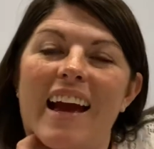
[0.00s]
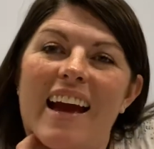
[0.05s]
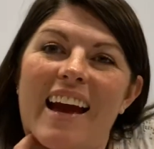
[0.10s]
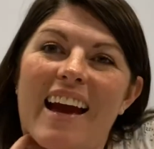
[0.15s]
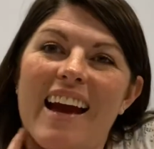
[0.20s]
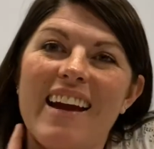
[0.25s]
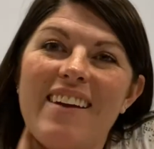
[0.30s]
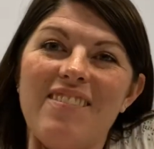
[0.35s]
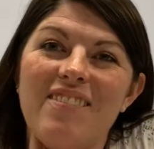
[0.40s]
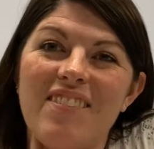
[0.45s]

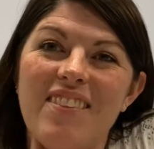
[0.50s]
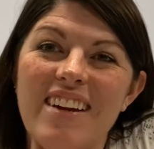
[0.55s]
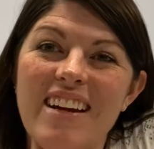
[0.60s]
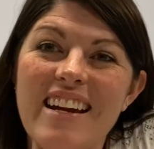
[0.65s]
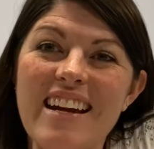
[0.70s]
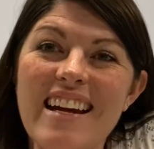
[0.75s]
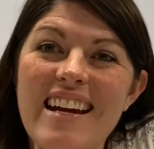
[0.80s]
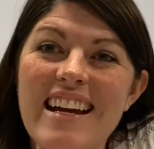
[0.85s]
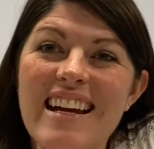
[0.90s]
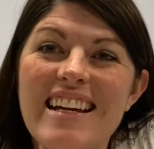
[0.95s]
Hey
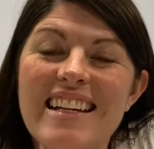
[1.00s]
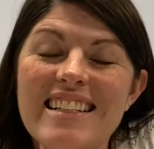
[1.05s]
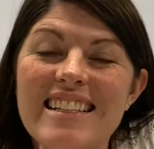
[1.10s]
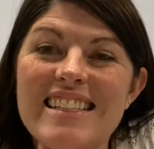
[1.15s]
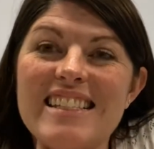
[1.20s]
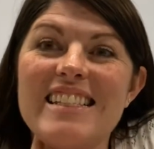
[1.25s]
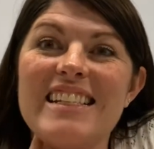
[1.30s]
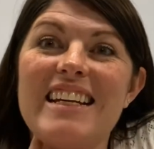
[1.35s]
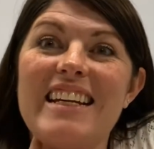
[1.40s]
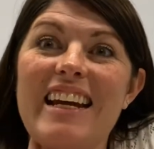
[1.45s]
friends,
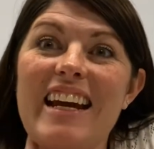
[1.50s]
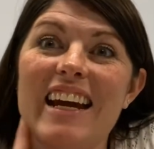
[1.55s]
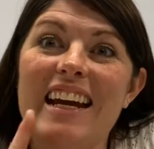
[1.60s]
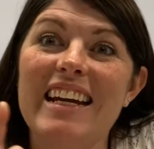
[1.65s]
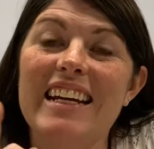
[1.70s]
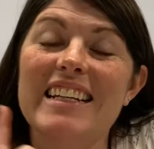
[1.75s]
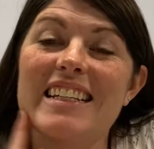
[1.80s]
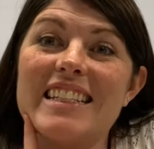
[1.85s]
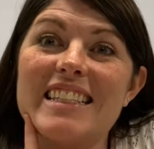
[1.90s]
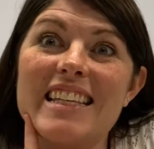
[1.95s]
today
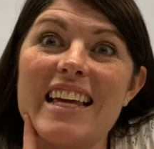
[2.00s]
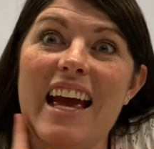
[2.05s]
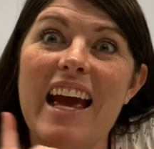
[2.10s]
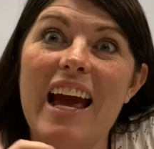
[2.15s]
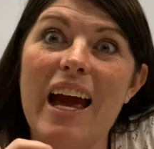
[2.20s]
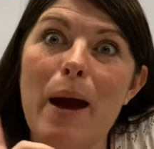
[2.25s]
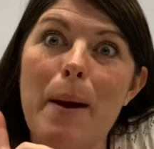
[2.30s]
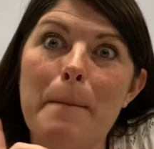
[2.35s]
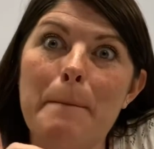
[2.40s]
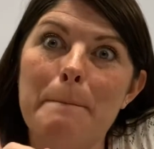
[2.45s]
is
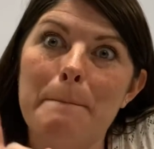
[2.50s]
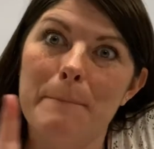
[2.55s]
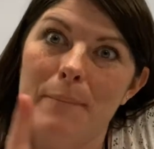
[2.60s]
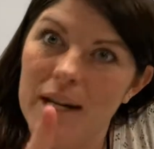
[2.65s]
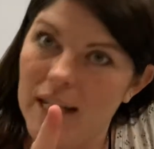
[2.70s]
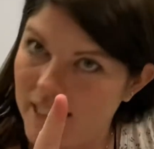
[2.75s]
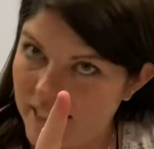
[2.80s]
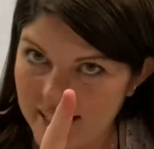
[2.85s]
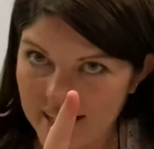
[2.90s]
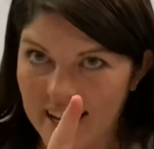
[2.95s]

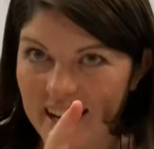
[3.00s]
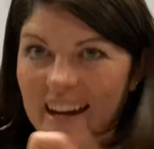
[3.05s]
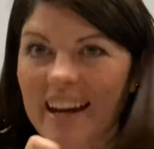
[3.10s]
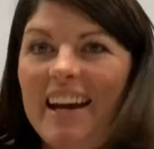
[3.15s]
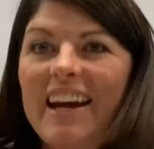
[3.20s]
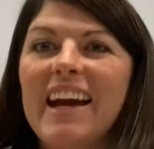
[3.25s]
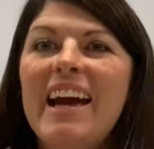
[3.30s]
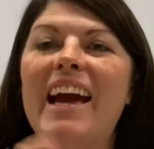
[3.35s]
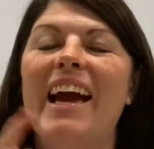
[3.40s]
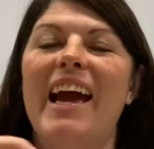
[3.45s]

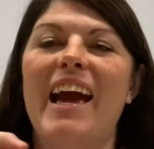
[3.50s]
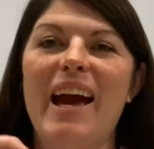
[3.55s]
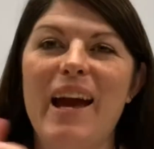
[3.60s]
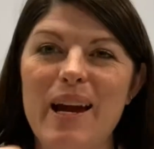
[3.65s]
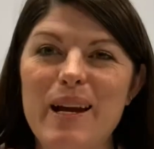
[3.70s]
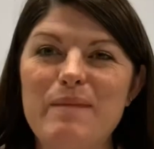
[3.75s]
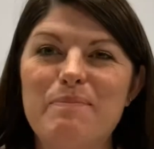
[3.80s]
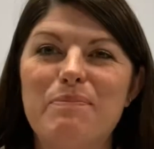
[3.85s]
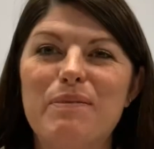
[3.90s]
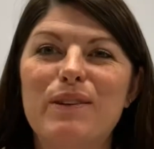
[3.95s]
Monday,
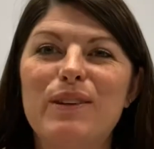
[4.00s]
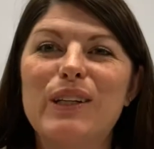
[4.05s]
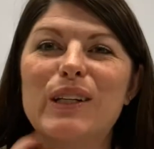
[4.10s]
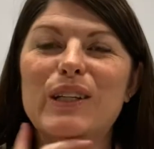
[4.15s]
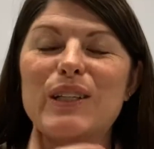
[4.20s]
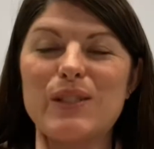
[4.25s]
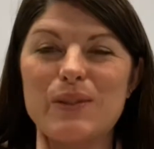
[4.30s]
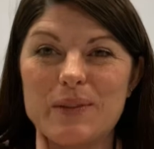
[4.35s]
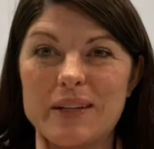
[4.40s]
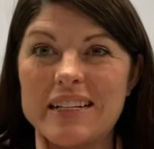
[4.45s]
April
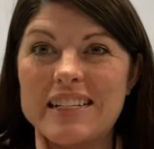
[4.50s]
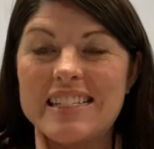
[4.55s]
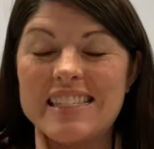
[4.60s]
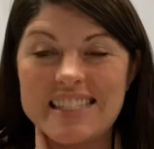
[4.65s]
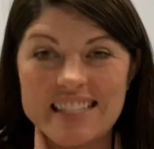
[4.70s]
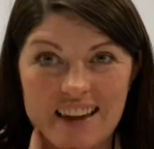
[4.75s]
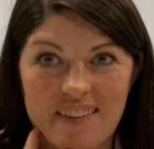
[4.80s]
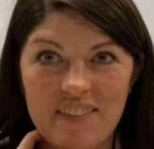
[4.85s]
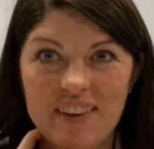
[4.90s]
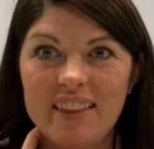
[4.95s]

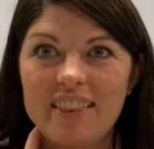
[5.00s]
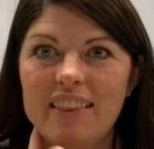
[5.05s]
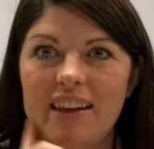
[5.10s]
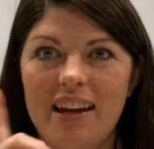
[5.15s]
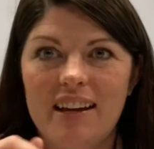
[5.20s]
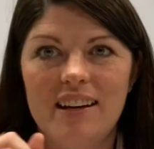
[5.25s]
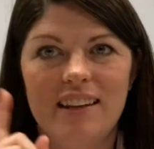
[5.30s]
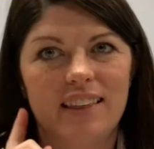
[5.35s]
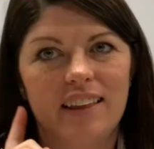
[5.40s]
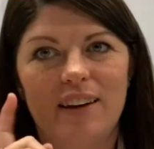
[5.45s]
27th. I
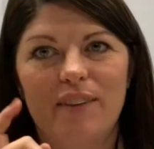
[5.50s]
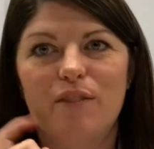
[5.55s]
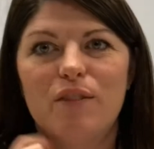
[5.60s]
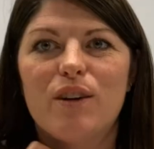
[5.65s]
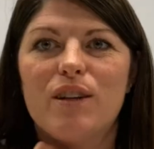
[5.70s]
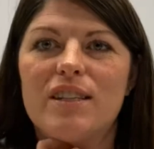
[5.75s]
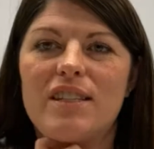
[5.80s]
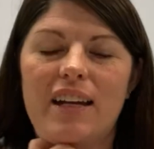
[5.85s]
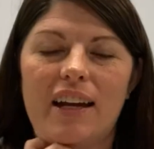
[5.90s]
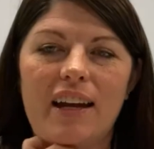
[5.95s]
had to think for
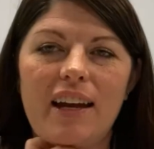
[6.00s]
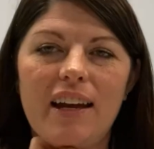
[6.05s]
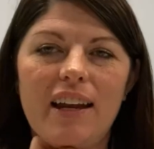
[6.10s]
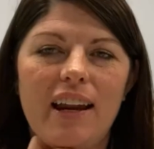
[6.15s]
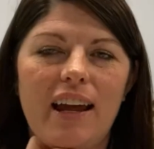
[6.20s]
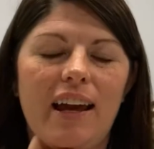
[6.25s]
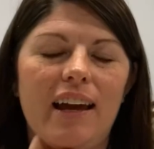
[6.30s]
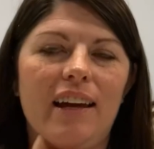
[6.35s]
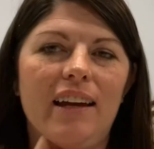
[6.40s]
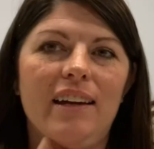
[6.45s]
a second,
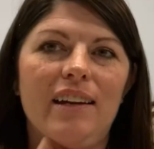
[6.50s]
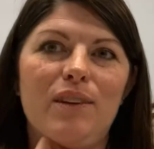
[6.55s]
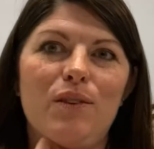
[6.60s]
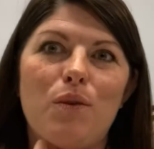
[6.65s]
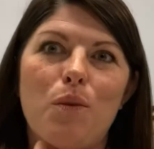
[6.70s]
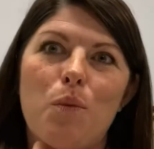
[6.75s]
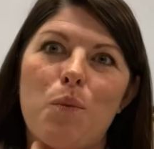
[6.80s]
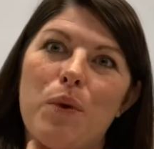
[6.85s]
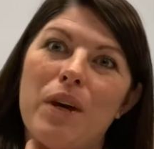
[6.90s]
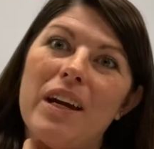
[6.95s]
and
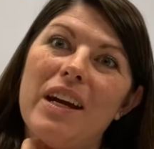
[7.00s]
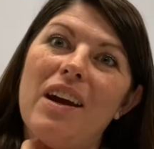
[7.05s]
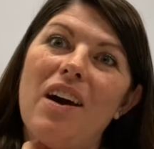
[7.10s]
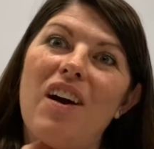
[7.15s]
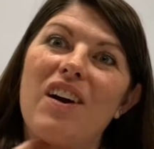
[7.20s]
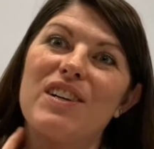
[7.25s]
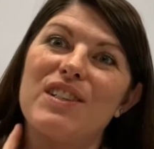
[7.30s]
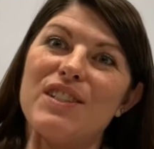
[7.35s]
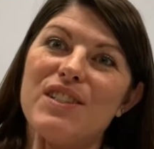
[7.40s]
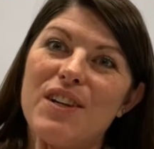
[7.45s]
we
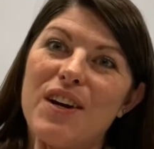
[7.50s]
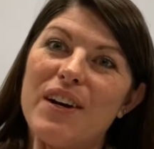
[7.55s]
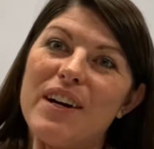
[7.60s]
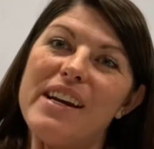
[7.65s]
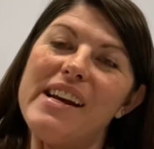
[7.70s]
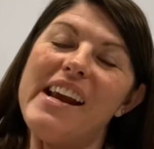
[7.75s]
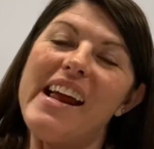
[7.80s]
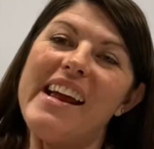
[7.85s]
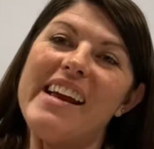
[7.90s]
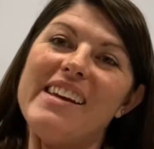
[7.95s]
are
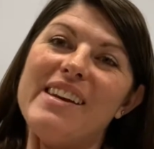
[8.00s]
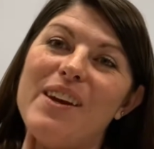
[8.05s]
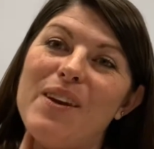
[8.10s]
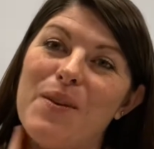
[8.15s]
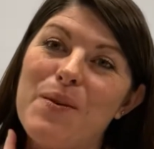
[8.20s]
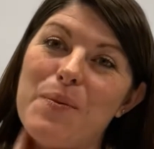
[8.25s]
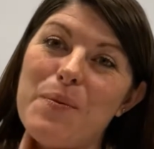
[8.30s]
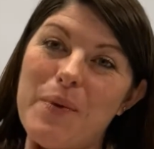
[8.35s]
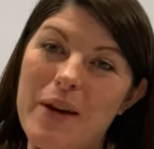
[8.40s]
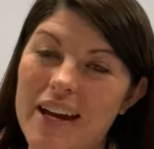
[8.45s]
starting a
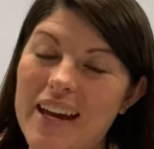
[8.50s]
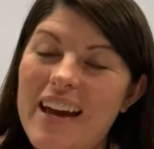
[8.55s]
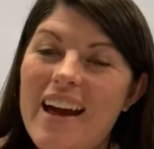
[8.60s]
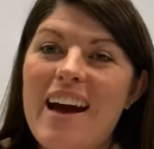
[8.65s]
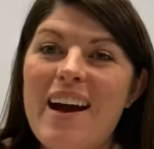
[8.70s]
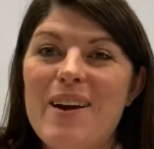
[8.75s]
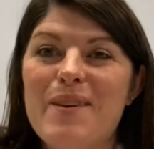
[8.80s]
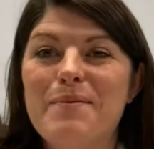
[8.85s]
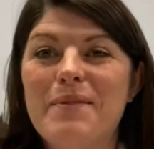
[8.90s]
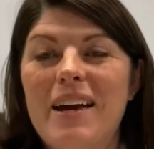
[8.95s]
new week.
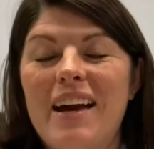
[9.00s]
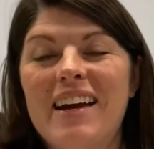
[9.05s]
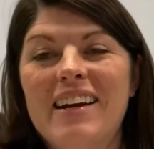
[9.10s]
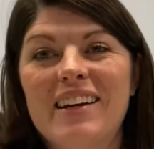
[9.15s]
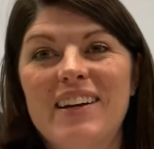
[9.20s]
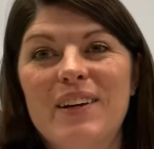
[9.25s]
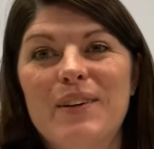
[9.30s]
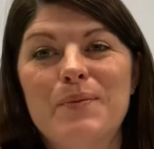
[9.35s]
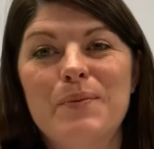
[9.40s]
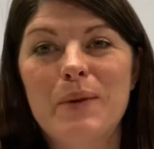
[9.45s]
I hope you had a
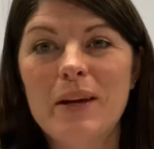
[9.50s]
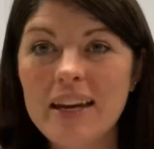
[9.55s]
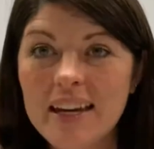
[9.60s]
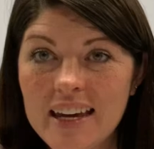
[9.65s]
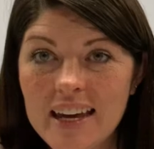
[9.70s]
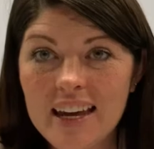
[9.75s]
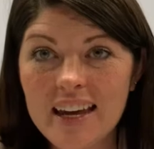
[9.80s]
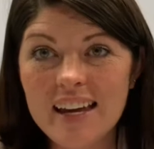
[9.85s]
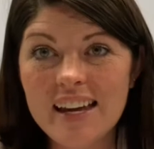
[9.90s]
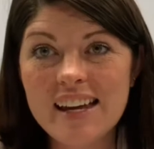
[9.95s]
good
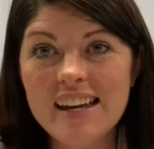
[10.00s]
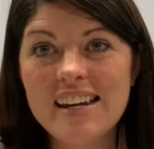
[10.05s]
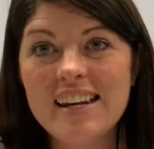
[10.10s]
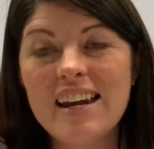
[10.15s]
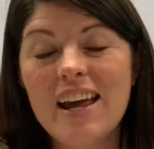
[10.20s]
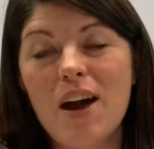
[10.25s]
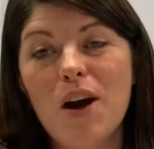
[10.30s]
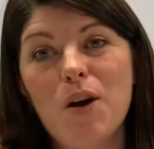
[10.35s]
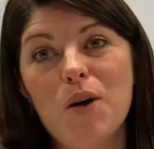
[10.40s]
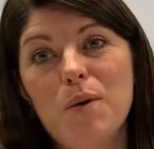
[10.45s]

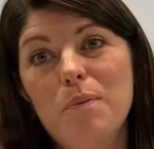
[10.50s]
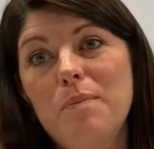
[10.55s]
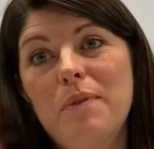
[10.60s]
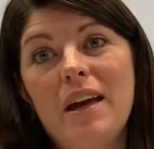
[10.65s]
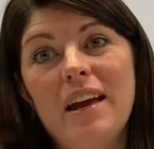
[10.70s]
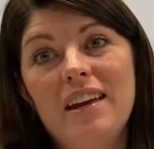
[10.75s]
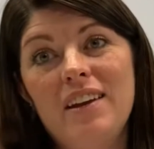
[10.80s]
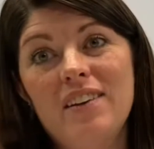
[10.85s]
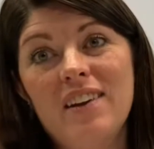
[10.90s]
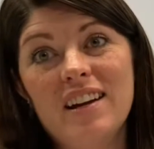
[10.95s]
weekend. I hope
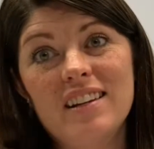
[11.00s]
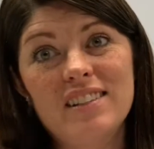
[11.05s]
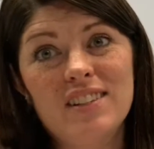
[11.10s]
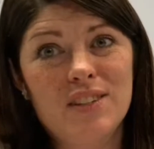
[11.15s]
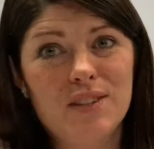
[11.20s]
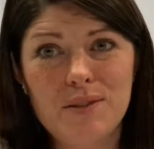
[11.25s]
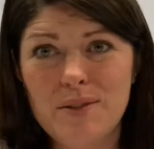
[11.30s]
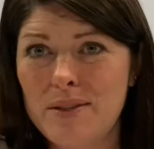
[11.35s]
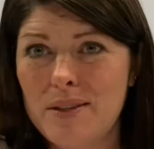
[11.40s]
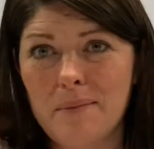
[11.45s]
that you got to
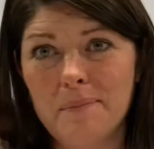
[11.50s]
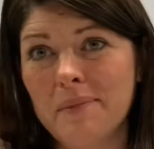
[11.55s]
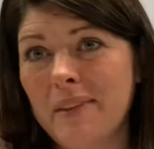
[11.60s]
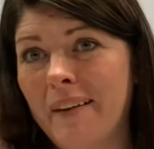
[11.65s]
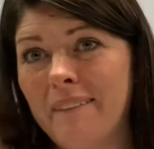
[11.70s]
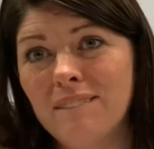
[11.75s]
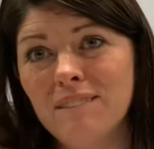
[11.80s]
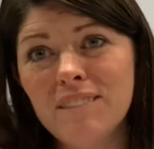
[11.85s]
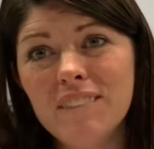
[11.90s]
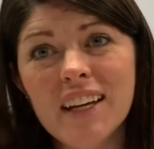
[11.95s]
do
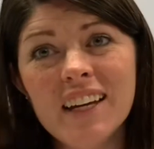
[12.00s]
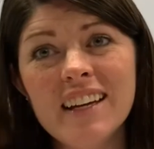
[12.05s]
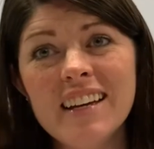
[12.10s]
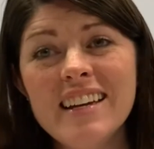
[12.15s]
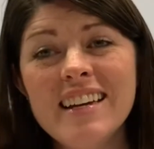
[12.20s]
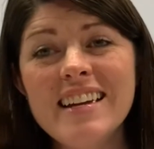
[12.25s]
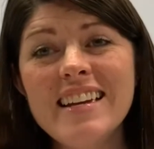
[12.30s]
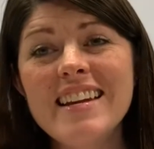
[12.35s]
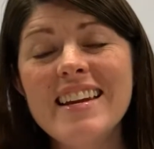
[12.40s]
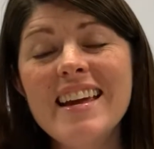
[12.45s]
something
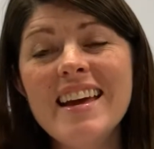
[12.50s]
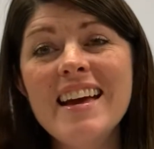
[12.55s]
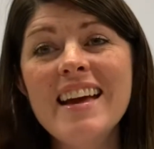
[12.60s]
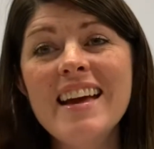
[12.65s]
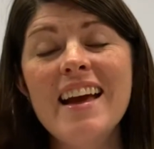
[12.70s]
fun.